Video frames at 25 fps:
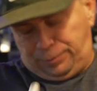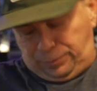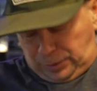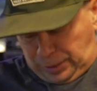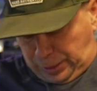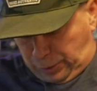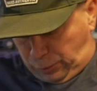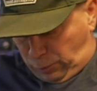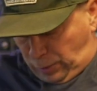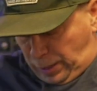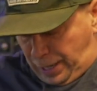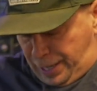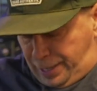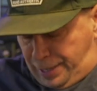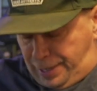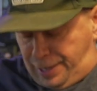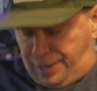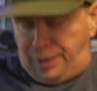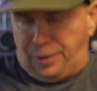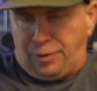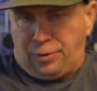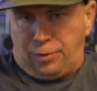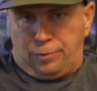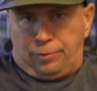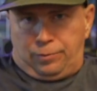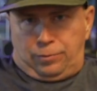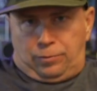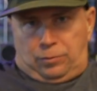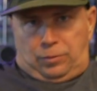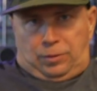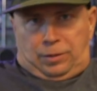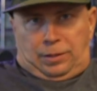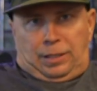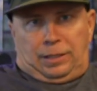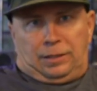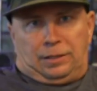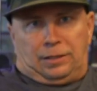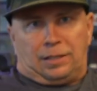like right here,
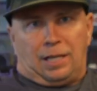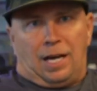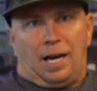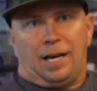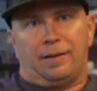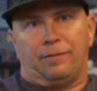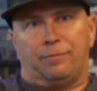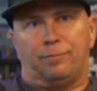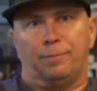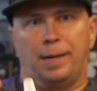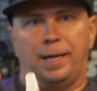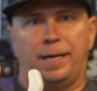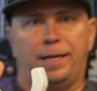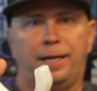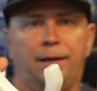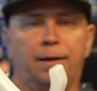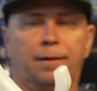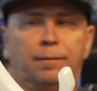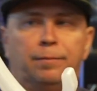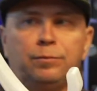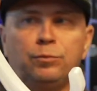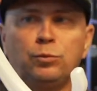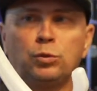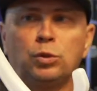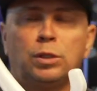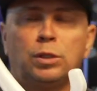inside of my hip.